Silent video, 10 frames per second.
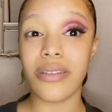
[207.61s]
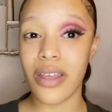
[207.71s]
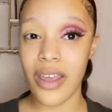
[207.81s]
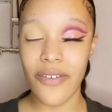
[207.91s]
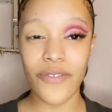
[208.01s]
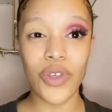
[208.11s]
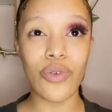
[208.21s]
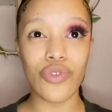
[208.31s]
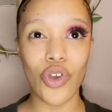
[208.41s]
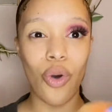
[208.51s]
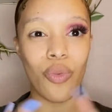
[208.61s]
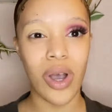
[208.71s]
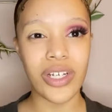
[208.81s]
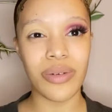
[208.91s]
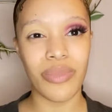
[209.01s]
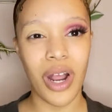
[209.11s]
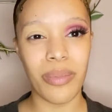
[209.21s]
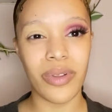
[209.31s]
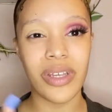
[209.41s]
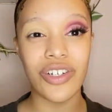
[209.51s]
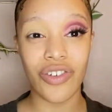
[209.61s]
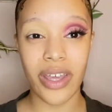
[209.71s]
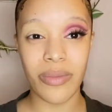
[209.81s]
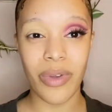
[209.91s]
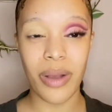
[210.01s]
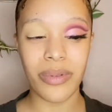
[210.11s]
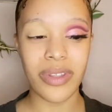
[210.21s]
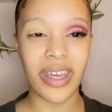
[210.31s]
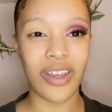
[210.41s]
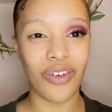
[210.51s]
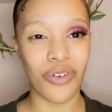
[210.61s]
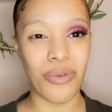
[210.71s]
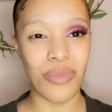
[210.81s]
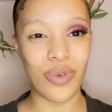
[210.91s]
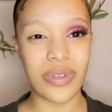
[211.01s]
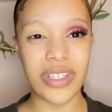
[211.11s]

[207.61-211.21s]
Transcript: if you don't wash them properly and dry them properly, they can grow mold.